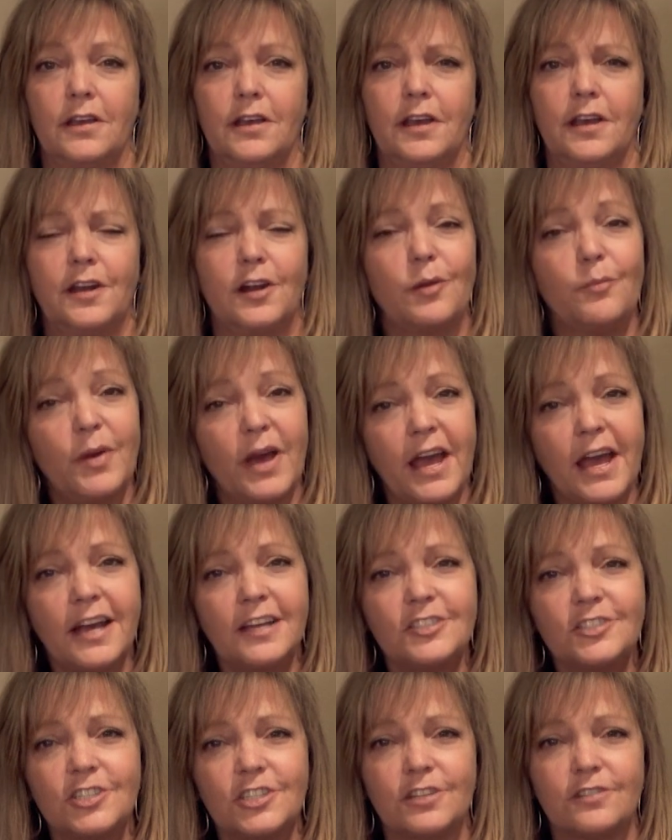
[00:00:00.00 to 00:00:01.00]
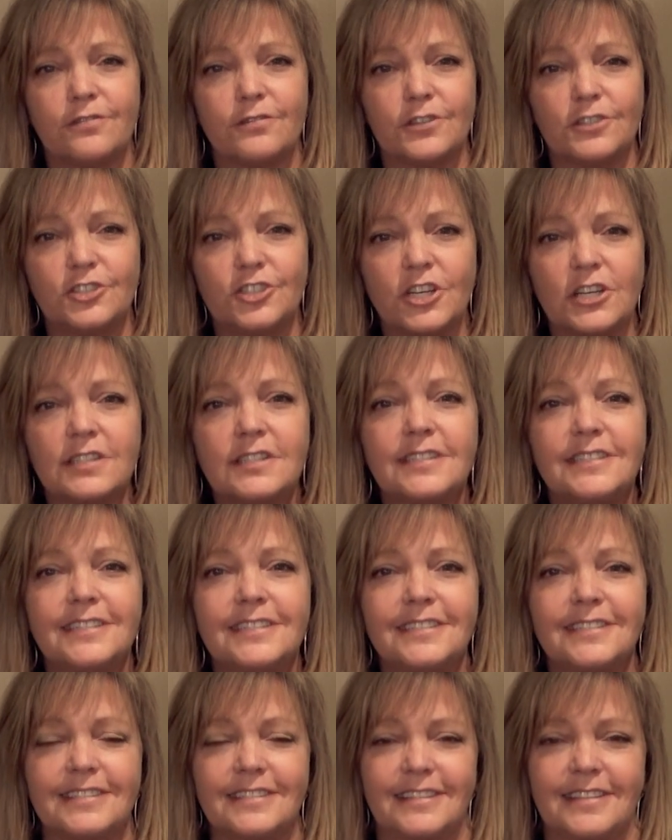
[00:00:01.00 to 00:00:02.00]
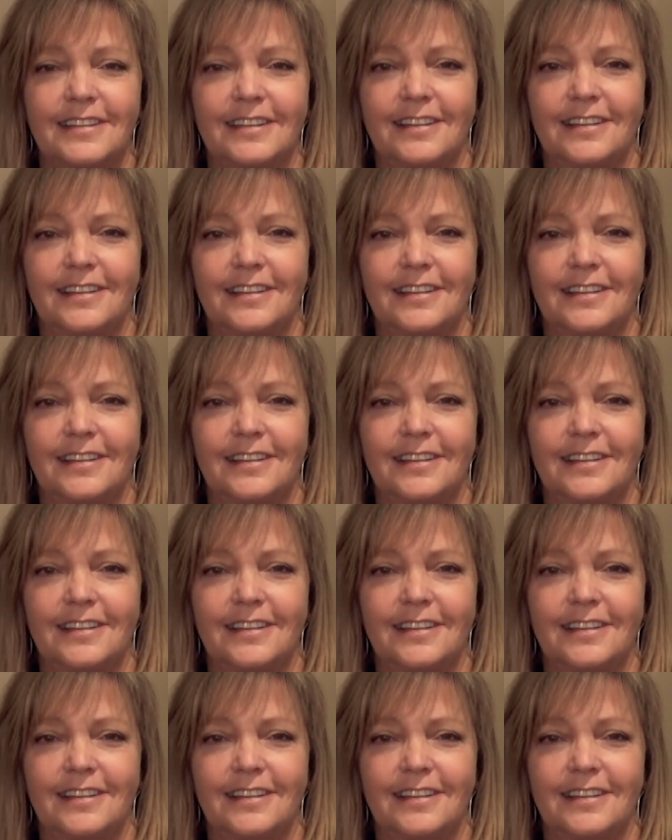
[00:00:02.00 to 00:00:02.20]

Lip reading: in our passion for justice